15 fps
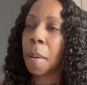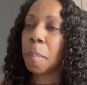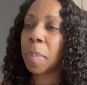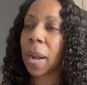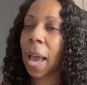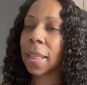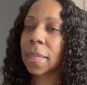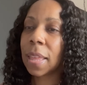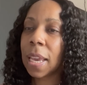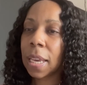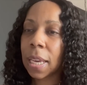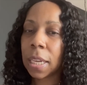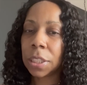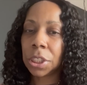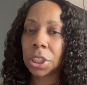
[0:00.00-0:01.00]
but I
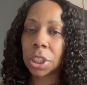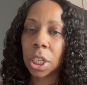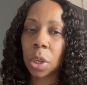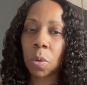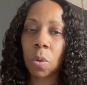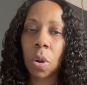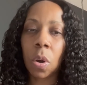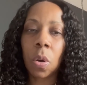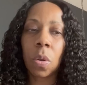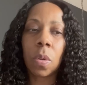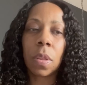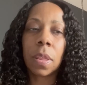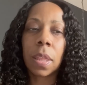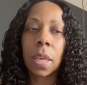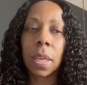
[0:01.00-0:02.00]
think in
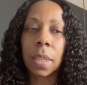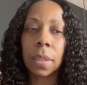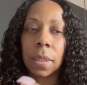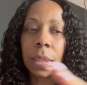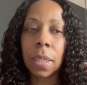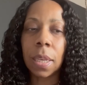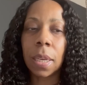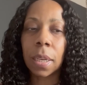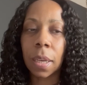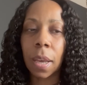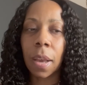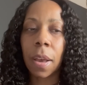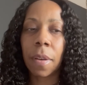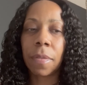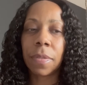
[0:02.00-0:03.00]
general, the look
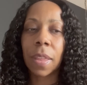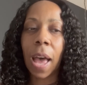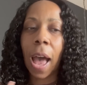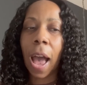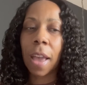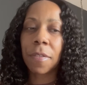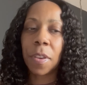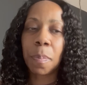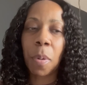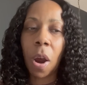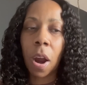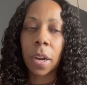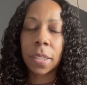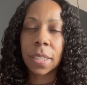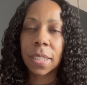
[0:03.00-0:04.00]
of the Ivy
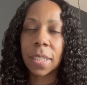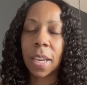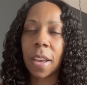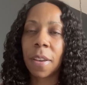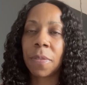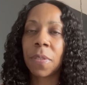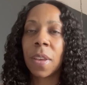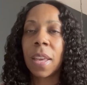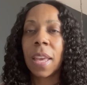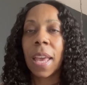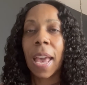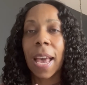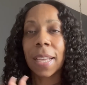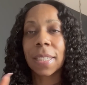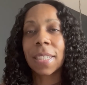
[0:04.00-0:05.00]
Park stuff
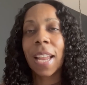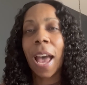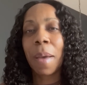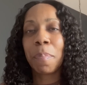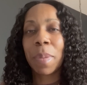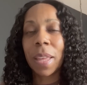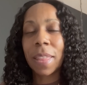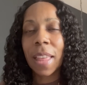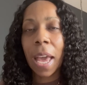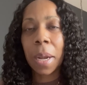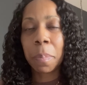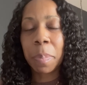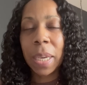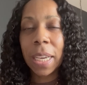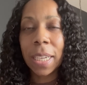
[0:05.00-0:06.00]
has not been that
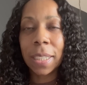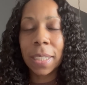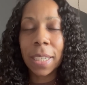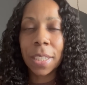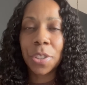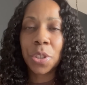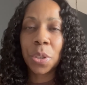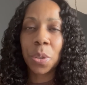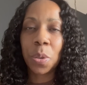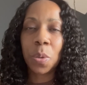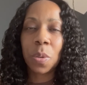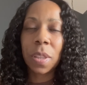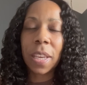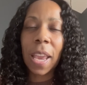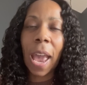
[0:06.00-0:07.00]
appealing
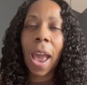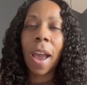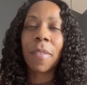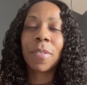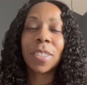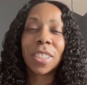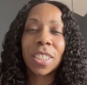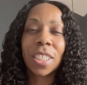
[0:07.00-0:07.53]
to the average